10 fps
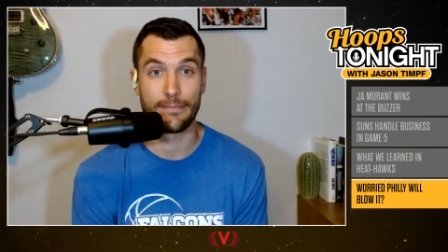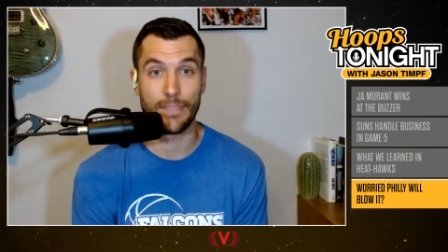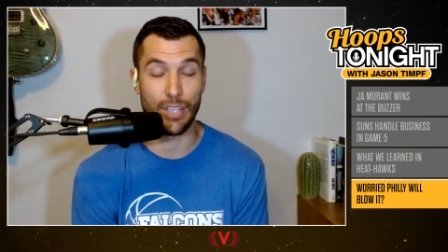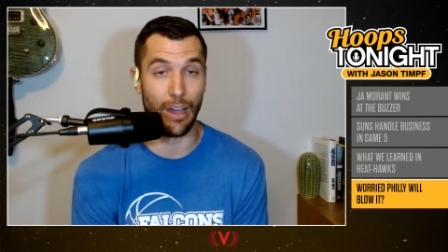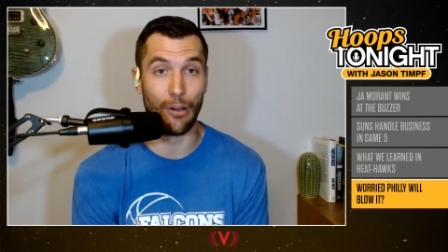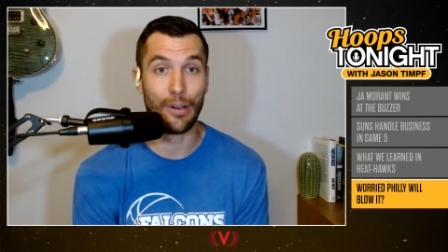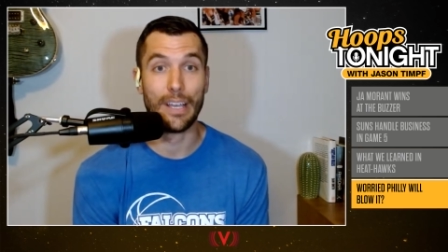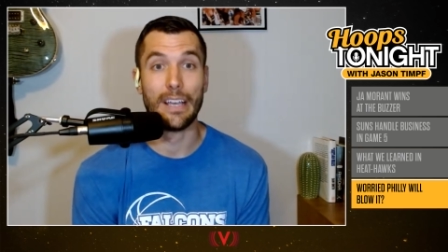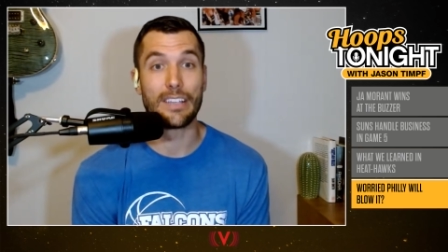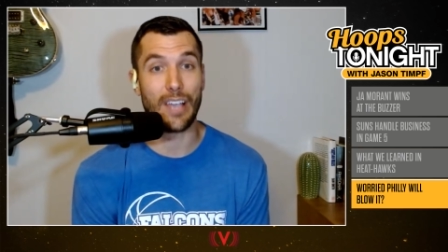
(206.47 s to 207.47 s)
So
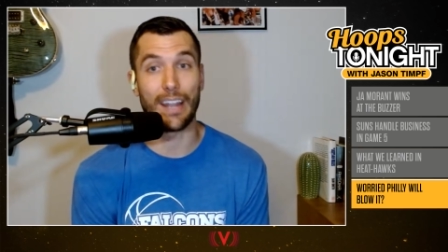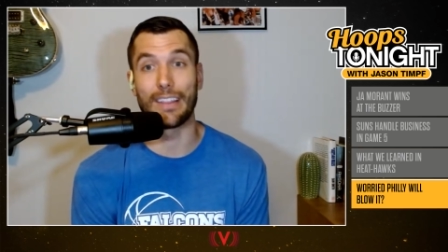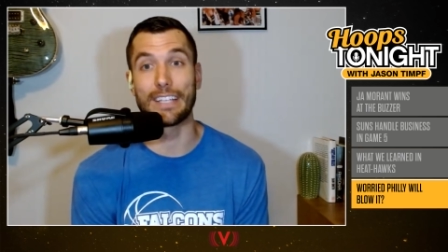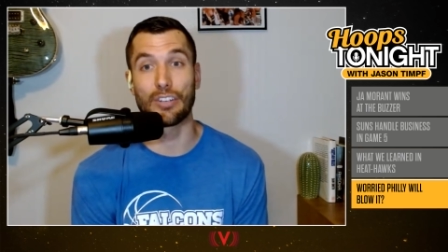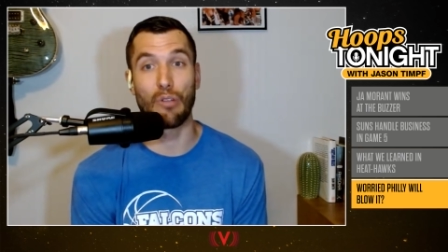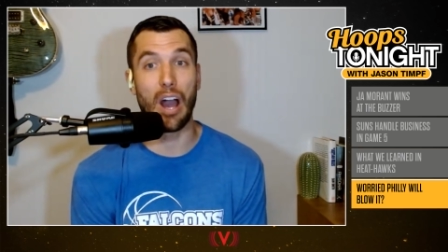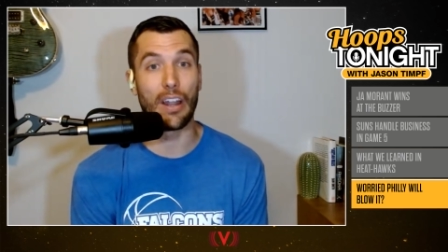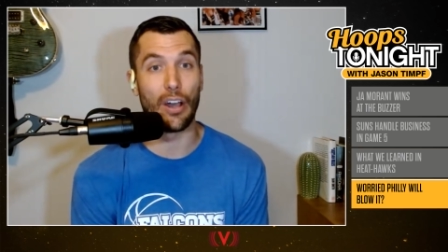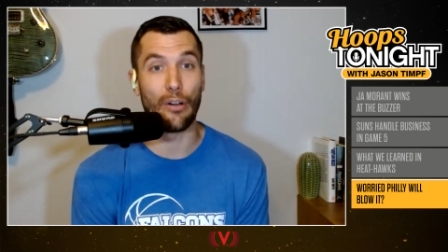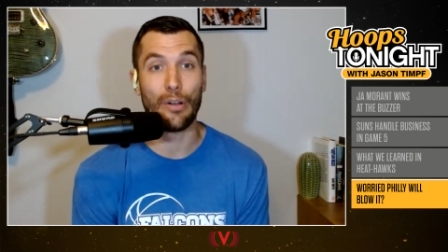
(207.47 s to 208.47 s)
suddenly
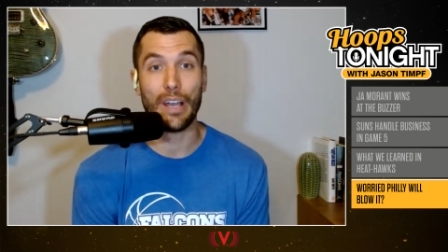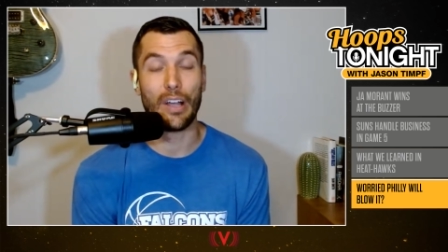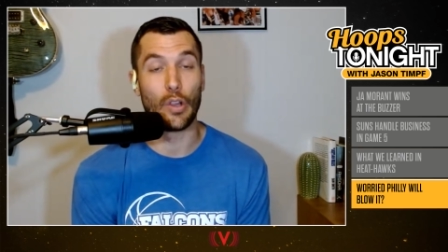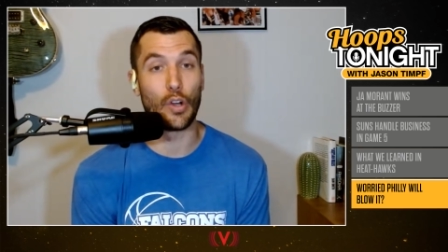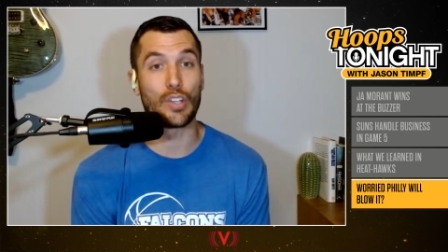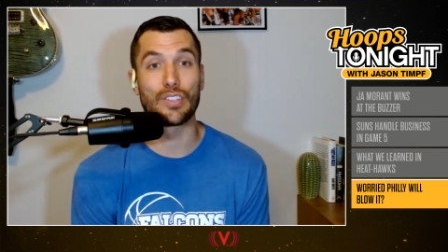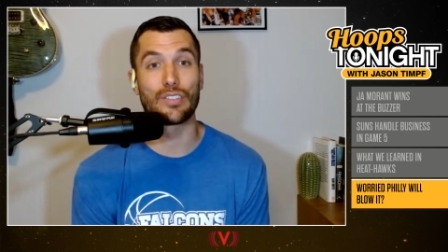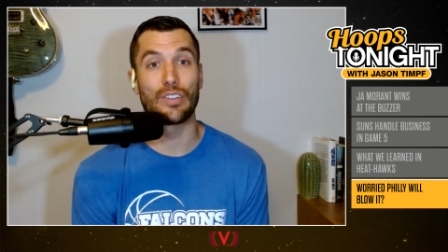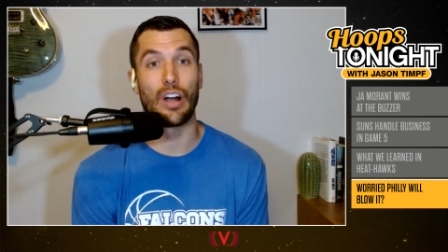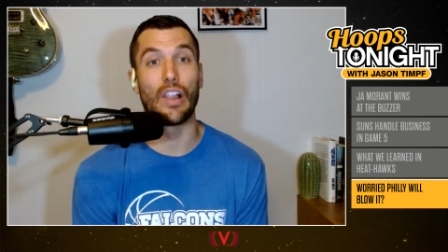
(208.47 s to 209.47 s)
Toronto
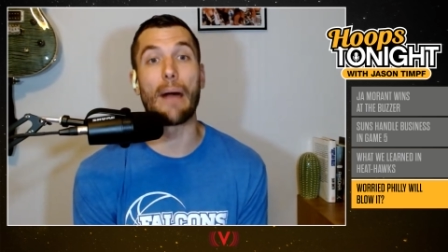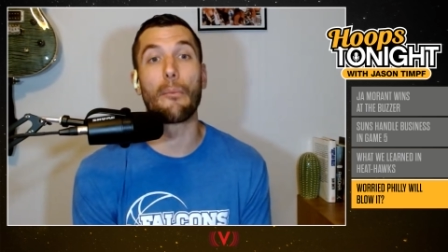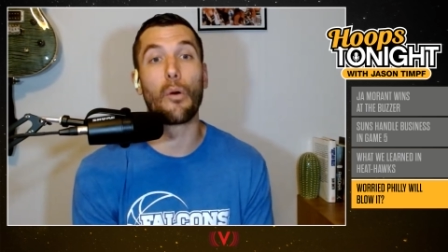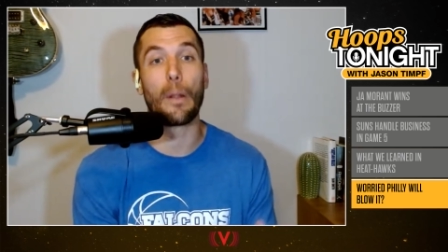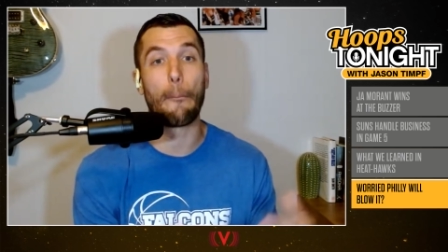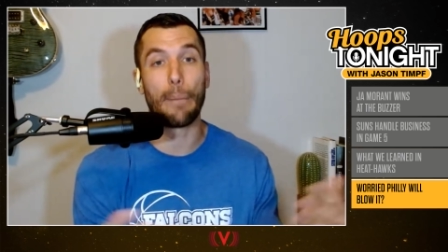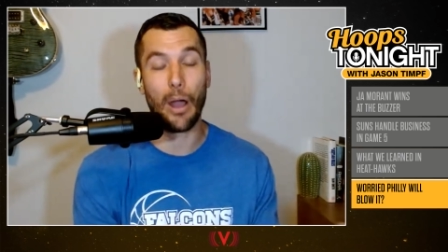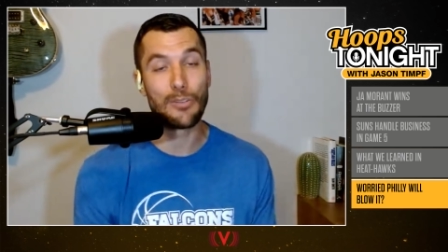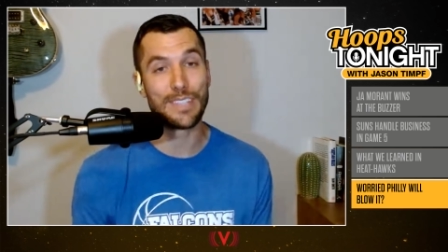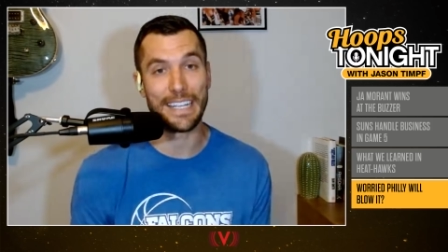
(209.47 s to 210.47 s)
looks a lot more
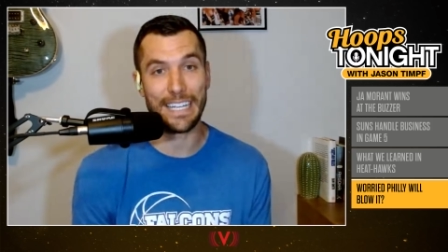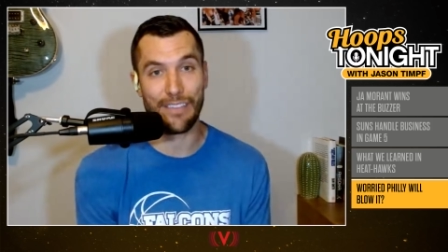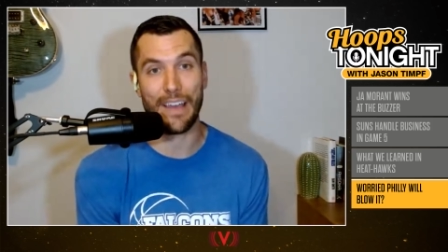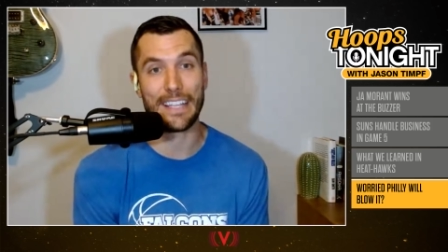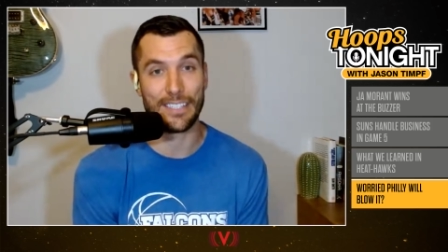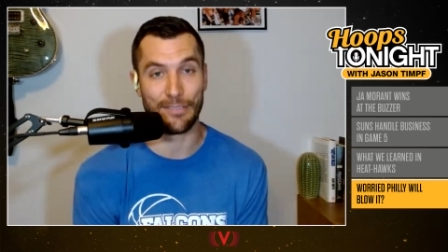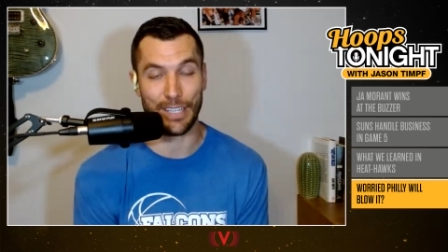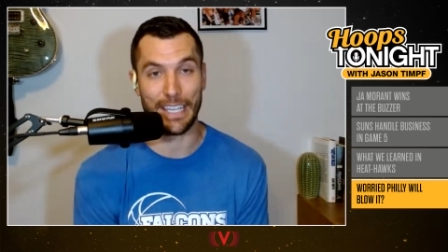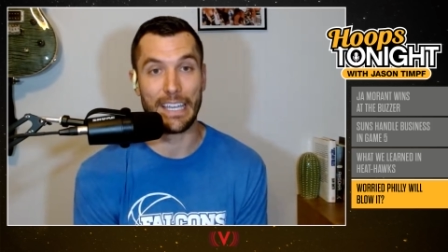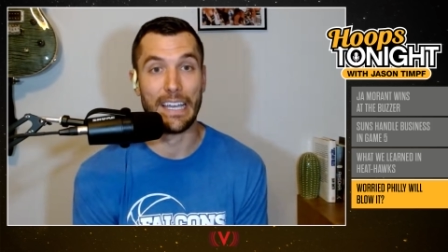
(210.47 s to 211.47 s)
imposing
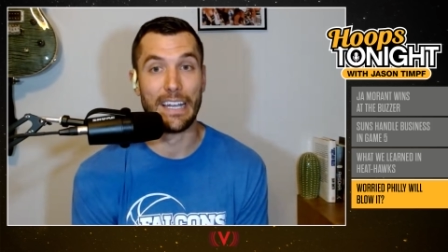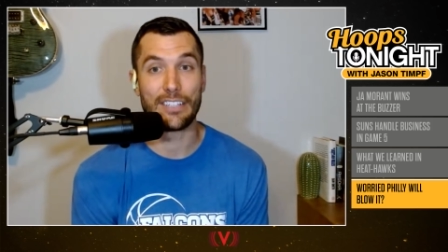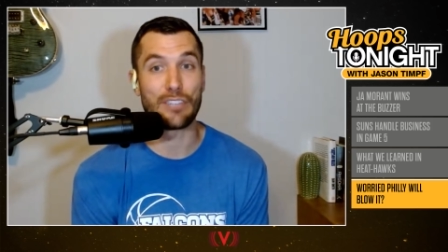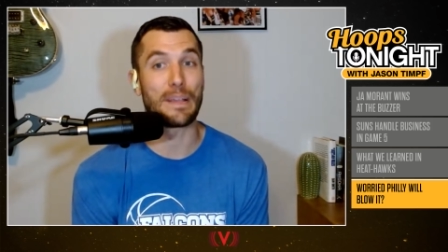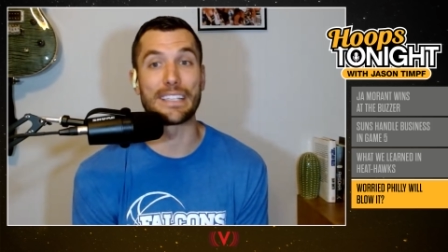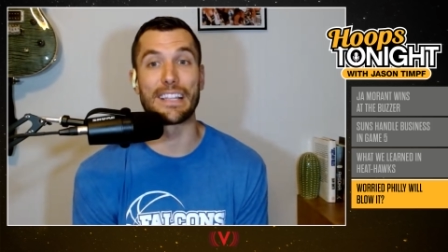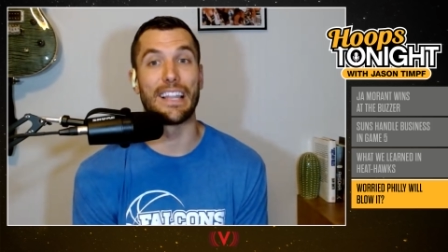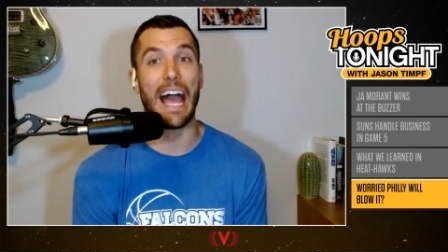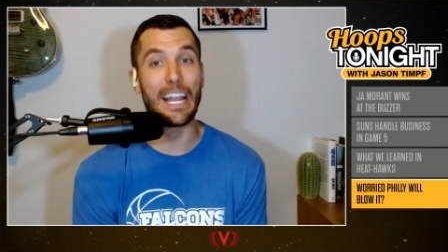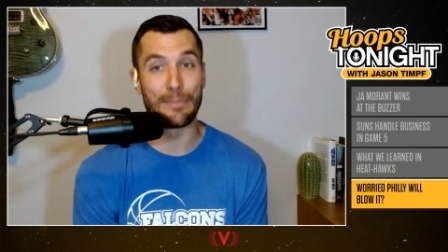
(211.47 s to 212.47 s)
defensively just because of the
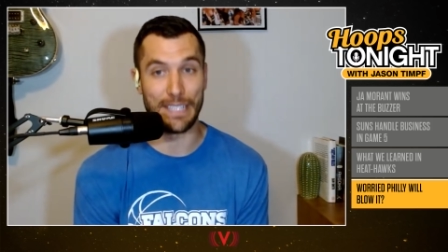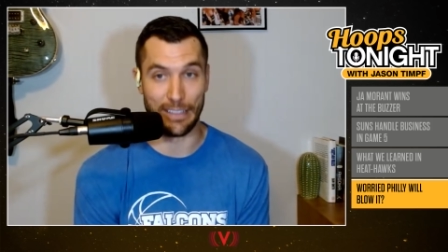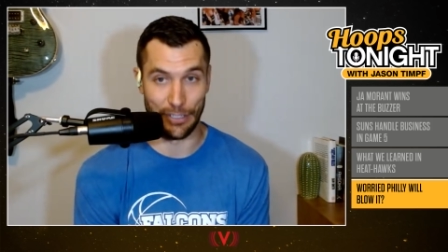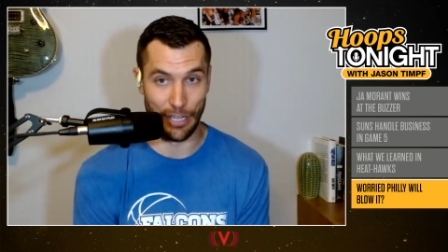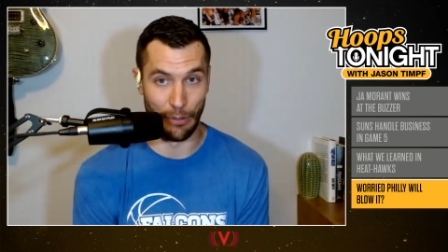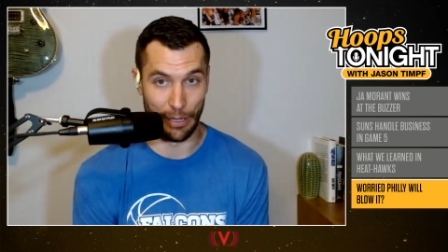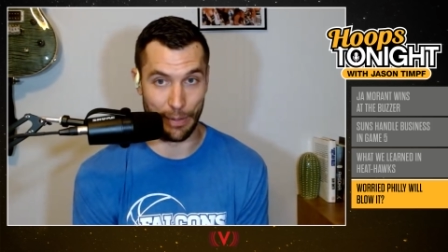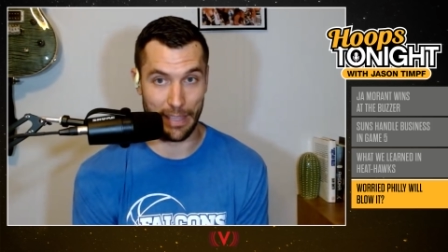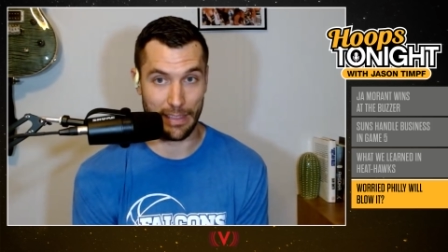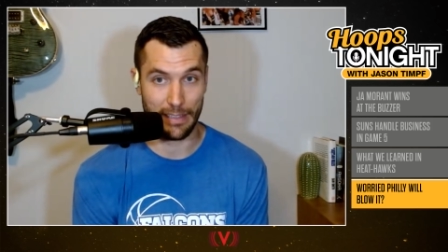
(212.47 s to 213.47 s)
lineups that they're going
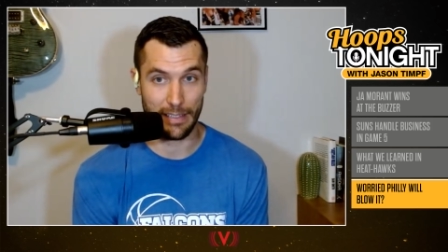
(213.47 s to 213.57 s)
with.